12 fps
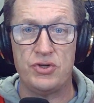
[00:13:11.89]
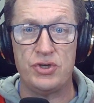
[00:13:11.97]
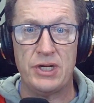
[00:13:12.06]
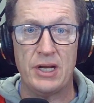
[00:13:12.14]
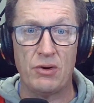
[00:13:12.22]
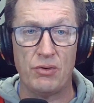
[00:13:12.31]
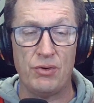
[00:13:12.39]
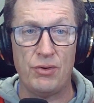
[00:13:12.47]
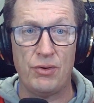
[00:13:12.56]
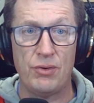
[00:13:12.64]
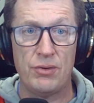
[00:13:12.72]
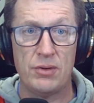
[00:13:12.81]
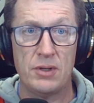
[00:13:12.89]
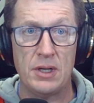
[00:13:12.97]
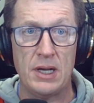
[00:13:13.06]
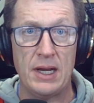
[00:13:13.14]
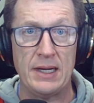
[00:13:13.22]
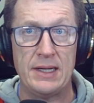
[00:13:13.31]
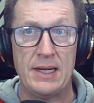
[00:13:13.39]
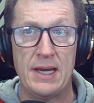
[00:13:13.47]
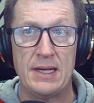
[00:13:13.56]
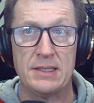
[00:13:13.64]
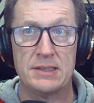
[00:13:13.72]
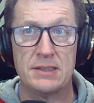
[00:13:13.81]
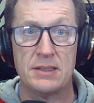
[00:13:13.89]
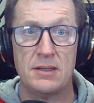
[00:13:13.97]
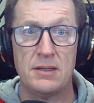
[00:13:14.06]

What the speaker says: general, I guess.